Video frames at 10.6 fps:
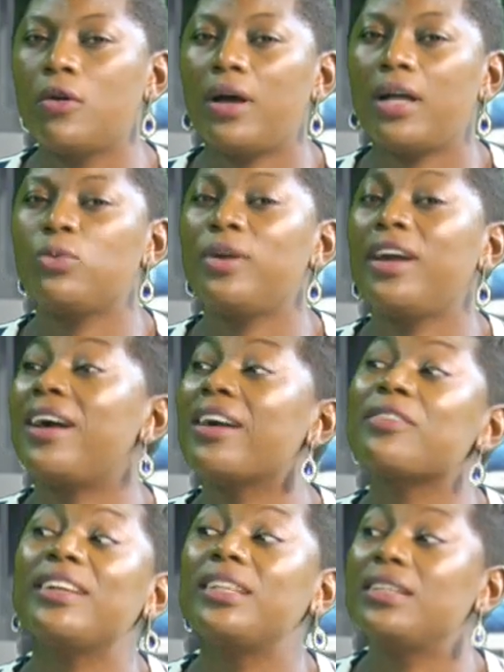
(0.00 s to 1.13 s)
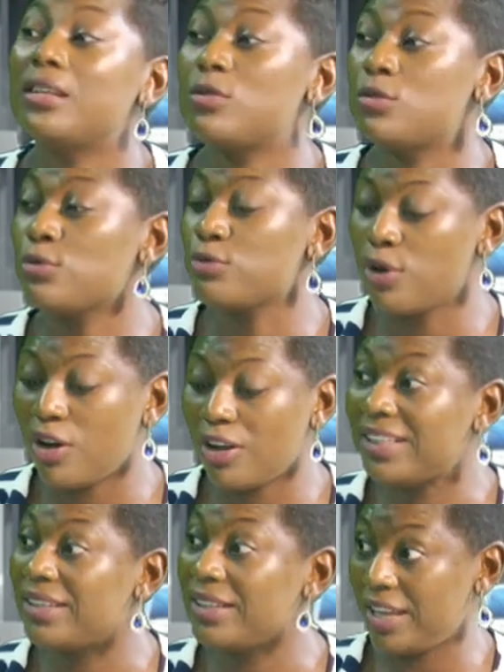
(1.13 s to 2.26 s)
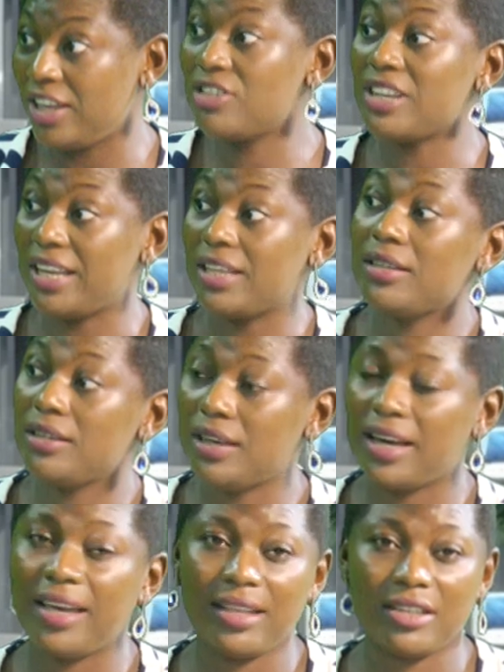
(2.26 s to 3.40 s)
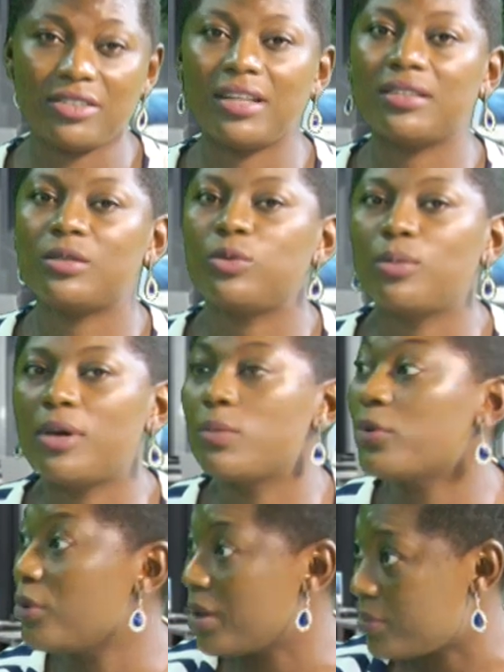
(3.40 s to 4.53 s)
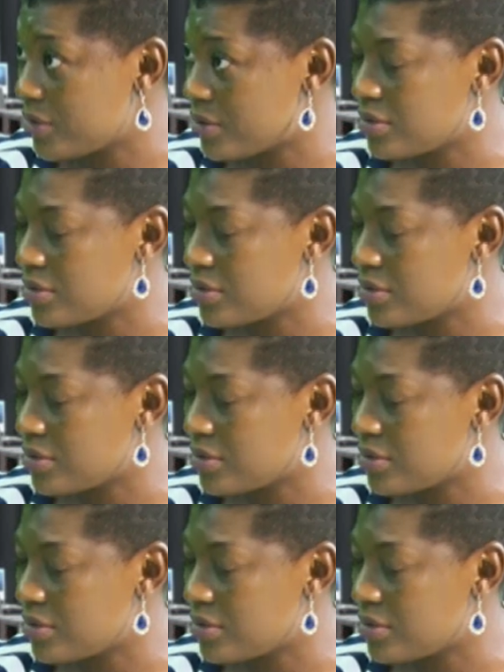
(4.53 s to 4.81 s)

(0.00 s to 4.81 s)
and we are accredited to run HND, Higher National Diploma programs.